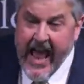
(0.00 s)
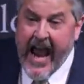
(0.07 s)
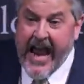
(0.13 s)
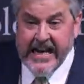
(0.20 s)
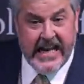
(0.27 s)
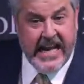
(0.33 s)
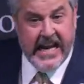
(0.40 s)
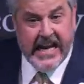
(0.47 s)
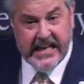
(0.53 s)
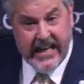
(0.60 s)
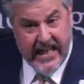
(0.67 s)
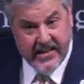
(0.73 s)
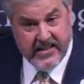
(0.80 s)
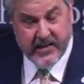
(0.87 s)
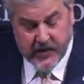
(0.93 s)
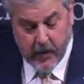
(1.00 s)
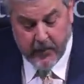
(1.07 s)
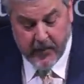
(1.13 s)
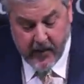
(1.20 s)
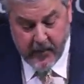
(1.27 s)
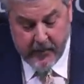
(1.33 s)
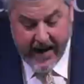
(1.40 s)
And again, let the
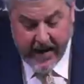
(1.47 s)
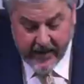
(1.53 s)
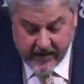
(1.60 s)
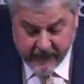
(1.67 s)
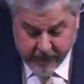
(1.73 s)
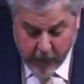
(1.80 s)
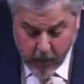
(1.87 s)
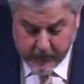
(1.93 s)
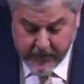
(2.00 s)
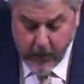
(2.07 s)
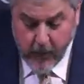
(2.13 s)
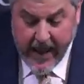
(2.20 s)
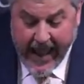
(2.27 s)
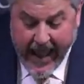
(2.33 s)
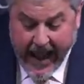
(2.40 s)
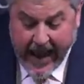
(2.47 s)
Sermon on the Mount inform you.